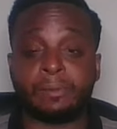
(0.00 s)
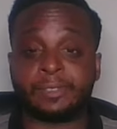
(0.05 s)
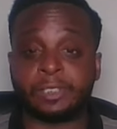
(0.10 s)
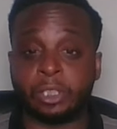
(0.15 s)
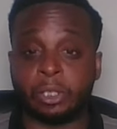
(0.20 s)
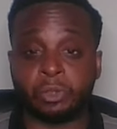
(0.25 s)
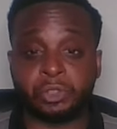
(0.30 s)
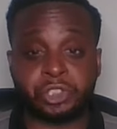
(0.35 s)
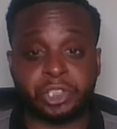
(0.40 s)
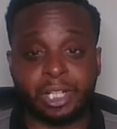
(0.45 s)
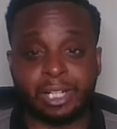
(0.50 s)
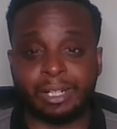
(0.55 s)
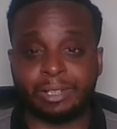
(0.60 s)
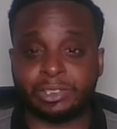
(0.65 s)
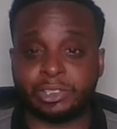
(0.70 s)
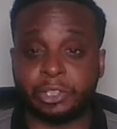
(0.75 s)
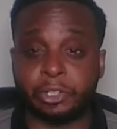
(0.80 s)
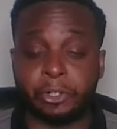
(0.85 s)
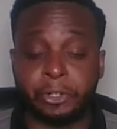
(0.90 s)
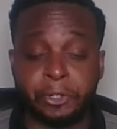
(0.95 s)
So shout out
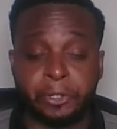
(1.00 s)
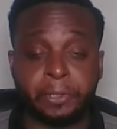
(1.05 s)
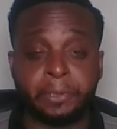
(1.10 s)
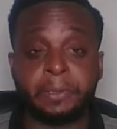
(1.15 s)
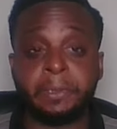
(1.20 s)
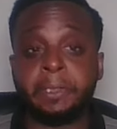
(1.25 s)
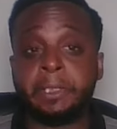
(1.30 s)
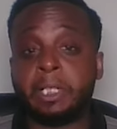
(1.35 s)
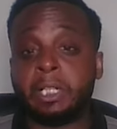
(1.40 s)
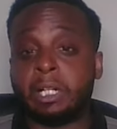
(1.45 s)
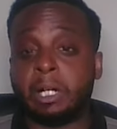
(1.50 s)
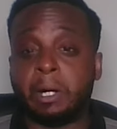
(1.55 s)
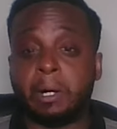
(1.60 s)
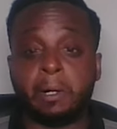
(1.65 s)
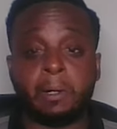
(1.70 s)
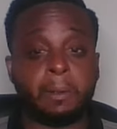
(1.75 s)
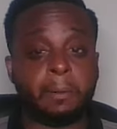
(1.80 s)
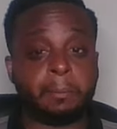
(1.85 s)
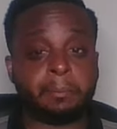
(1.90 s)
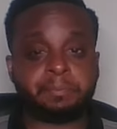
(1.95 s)
to her.
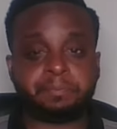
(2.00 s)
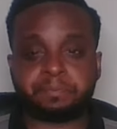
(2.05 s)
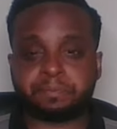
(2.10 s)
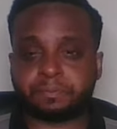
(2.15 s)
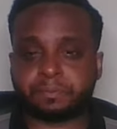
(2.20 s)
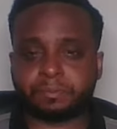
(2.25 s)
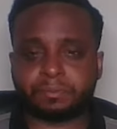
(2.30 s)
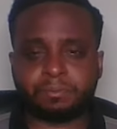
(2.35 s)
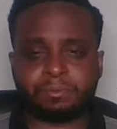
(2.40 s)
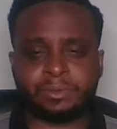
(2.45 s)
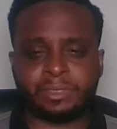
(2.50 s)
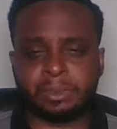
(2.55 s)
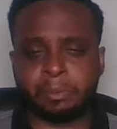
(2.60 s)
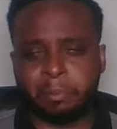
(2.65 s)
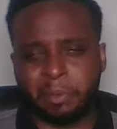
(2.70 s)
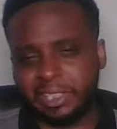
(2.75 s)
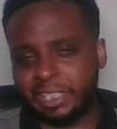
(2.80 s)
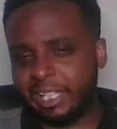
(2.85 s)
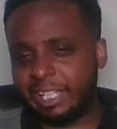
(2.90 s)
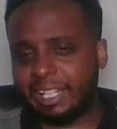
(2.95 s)

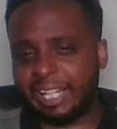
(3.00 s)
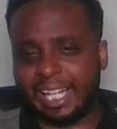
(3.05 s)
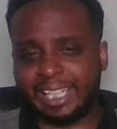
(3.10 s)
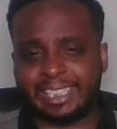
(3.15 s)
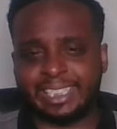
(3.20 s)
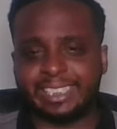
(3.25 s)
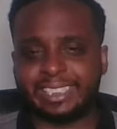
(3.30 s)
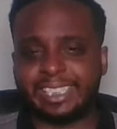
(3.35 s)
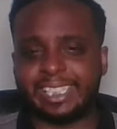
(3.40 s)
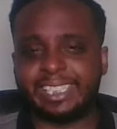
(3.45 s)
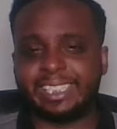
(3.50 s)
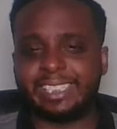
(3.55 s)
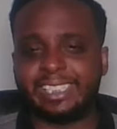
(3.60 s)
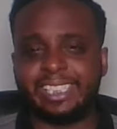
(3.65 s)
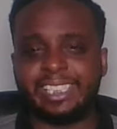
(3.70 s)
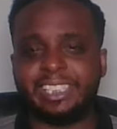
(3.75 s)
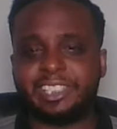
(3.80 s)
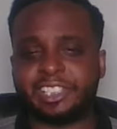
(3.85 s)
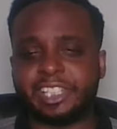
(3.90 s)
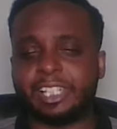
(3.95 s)
But yeah, I think they
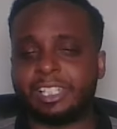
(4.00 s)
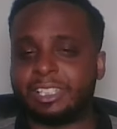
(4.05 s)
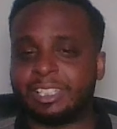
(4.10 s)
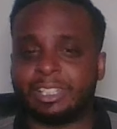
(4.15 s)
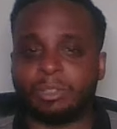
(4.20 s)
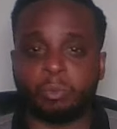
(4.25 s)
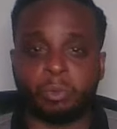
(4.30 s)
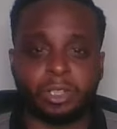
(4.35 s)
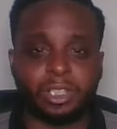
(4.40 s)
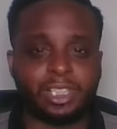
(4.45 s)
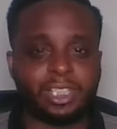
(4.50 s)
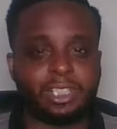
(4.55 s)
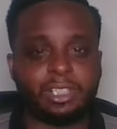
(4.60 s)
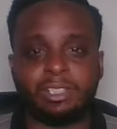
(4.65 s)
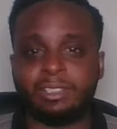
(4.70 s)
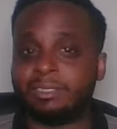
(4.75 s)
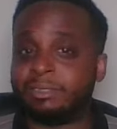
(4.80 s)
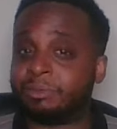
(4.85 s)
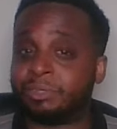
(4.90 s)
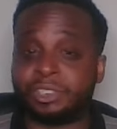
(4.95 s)
need Jana to really
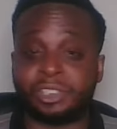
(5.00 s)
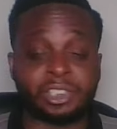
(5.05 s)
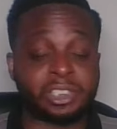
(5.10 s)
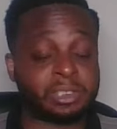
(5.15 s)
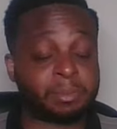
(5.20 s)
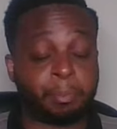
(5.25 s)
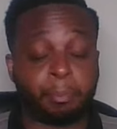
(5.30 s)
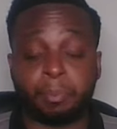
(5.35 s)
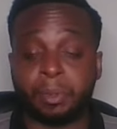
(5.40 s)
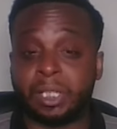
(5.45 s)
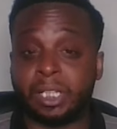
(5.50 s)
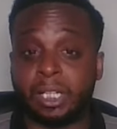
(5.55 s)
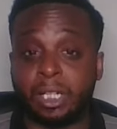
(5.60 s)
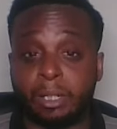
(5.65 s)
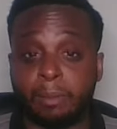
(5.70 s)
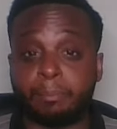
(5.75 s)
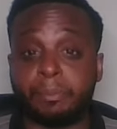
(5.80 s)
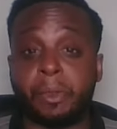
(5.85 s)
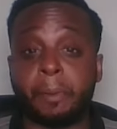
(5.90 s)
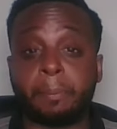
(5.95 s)
just
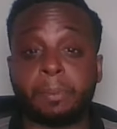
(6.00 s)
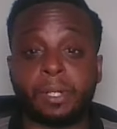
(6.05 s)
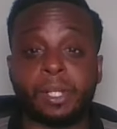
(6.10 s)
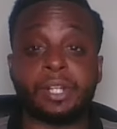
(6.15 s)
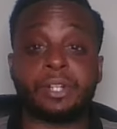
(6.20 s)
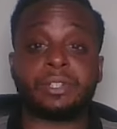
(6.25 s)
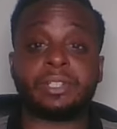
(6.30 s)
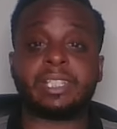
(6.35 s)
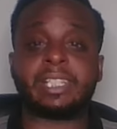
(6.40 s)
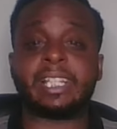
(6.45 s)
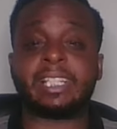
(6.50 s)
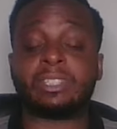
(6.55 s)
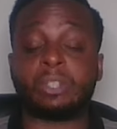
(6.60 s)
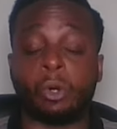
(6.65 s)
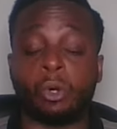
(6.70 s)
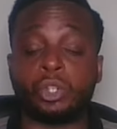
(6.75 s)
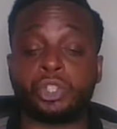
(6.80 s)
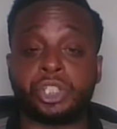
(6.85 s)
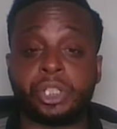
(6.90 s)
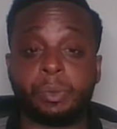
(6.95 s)
become the player that they
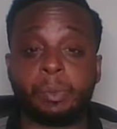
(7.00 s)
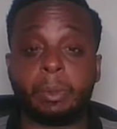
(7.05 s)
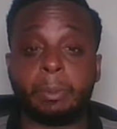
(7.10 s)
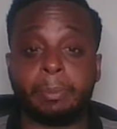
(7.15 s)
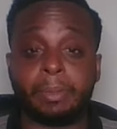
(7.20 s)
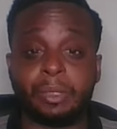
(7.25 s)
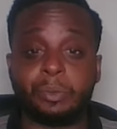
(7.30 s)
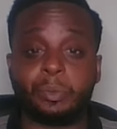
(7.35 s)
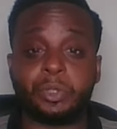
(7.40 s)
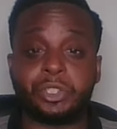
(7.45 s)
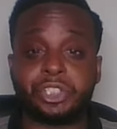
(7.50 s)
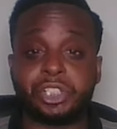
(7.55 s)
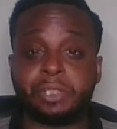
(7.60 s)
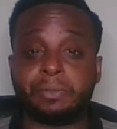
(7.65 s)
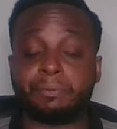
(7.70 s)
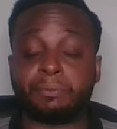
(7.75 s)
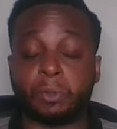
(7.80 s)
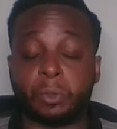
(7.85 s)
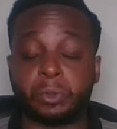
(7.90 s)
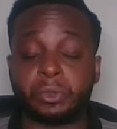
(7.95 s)
thought she would be when she
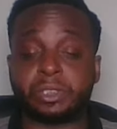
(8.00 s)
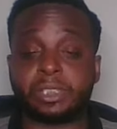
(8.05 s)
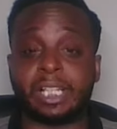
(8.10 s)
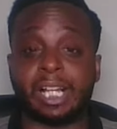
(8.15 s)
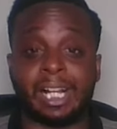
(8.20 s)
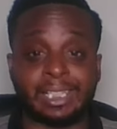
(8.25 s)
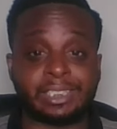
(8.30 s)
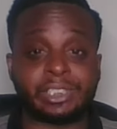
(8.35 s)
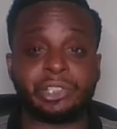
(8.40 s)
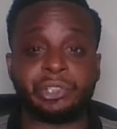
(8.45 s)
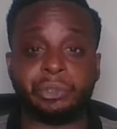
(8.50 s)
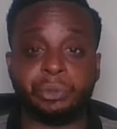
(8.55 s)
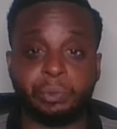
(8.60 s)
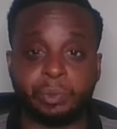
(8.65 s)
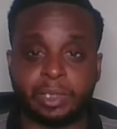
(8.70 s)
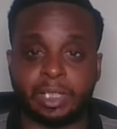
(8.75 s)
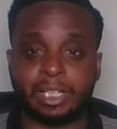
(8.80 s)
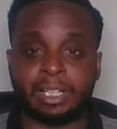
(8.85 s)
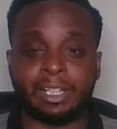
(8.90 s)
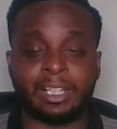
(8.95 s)
first got to
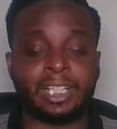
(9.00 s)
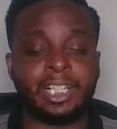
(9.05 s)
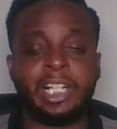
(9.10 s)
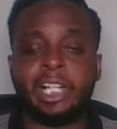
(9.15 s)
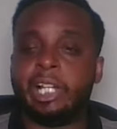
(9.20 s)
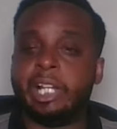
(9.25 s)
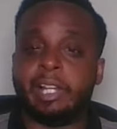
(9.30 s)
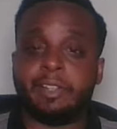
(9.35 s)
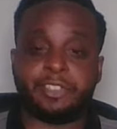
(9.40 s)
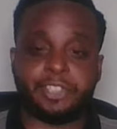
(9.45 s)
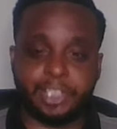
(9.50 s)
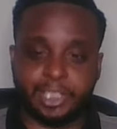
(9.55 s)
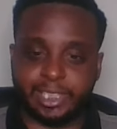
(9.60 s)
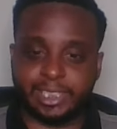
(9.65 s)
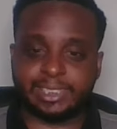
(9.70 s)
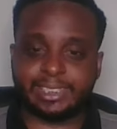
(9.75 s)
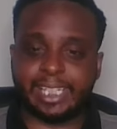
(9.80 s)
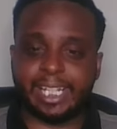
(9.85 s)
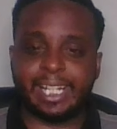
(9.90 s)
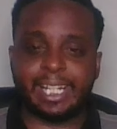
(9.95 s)
UConn. If she can
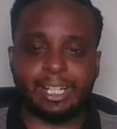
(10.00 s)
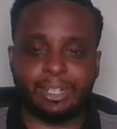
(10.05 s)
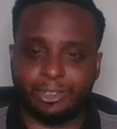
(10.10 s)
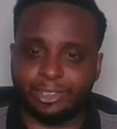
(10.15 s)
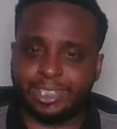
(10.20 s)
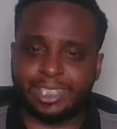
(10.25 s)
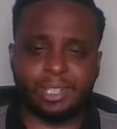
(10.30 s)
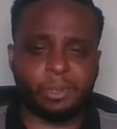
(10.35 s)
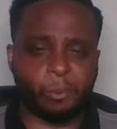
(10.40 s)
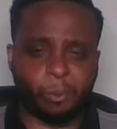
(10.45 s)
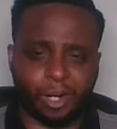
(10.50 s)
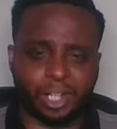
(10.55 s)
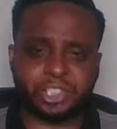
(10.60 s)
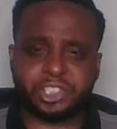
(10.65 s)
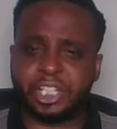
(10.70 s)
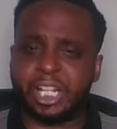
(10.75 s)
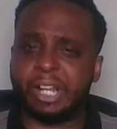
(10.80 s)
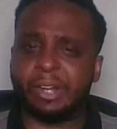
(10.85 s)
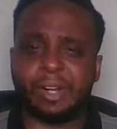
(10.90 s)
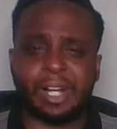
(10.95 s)
stay healthy, watch
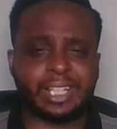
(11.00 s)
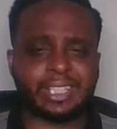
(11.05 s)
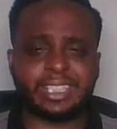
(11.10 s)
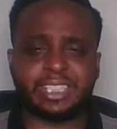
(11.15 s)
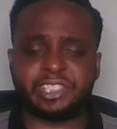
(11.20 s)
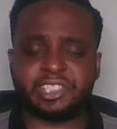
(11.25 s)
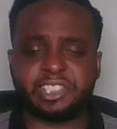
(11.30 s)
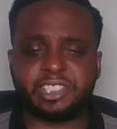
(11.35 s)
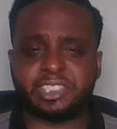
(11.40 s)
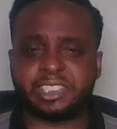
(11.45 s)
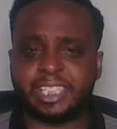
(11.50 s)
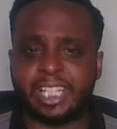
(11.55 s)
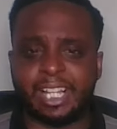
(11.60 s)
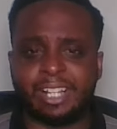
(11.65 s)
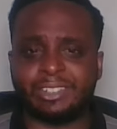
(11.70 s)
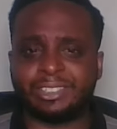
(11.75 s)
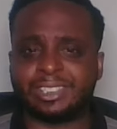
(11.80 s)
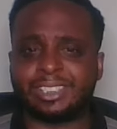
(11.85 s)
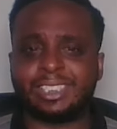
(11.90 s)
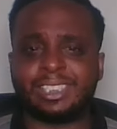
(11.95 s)
out. I think she's
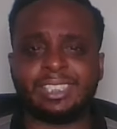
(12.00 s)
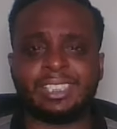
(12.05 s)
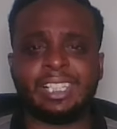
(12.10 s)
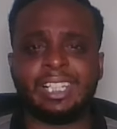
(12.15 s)
talented.